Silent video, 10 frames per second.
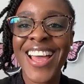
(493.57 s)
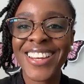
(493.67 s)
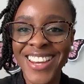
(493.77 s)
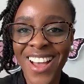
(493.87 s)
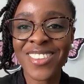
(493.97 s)

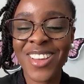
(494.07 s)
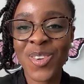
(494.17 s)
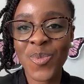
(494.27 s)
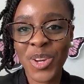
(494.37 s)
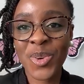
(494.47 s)
Now
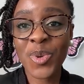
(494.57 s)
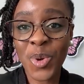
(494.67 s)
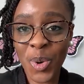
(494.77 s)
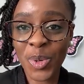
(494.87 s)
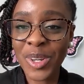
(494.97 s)
that we
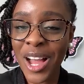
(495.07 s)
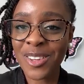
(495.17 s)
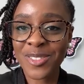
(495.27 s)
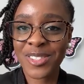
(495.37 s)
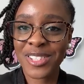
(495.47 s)
know
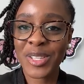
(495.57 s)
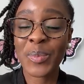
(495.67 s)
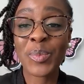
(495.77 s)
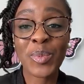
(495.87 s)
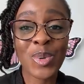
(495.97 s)
how to
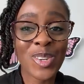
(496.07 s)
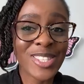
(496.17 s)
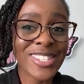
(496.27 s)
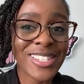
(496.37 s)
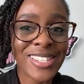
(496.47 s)
determine
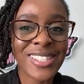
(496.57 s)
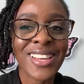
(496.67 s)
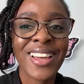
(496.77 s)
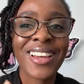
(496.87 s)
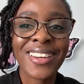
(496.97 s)
porosity,
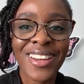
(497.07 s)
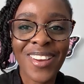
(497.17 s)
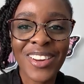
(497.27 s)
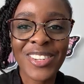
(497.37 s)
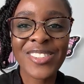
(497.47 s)

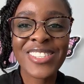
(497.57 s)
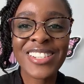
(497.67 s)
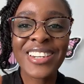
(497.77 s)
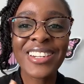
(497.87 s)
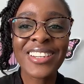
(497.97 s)
now let
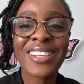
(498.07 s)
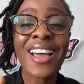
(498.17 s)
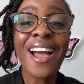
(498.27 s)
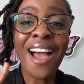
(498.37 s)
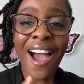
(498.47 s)
us
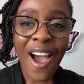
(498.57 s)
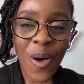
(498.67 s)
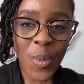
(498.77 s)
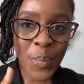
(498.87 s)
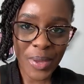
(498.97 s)
learn
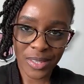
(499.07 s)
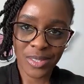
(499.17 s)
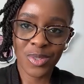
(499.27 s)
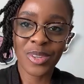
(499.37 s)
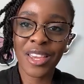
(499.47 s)
how
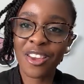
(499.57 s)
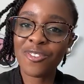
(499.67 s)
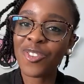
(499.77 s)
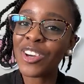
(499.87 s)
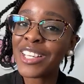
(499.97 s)
best to
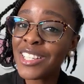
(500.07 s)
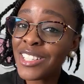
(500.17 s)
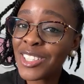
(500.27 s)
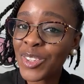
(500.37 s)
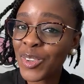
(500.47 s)
care for
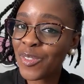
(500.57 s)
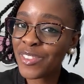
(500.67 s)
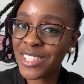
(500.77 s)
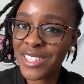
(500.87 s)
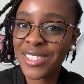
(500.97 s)
each of
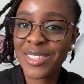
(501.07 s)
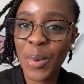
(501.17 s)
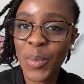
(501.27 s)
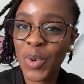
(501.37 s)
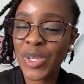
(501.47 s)
these
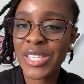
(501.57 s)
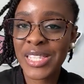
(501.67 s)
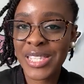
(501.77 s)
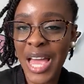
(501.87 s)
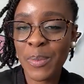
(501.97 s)

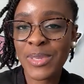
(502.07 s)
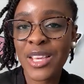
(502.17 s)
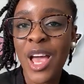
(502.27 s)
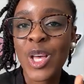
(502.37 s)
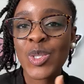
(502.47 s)
porosity types
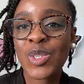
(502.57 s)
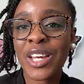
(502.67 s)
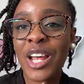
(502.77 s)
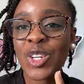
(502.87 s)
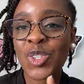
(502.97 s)
so
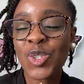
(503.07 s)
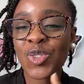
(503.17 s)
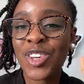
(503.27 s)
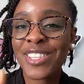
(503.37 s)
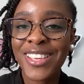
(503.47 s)
that our
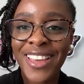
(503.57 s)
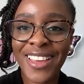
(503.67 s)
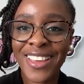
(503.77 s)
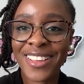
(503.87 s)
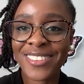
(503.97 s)
children's
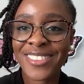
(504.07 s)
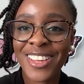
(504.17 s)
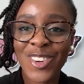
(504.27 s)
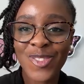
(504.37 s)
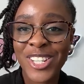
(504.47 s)
hair health
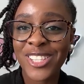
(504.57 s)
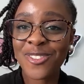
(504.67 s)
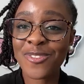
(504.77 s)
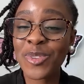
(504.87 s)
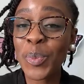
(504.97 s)
can reach
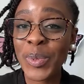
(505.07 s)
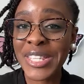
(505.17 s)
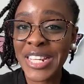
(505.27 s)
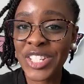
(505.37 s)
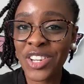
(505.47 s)
its full
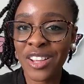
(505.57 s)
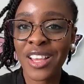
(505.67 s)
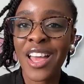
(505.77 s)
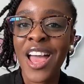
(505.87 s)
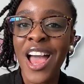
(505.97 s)
potential,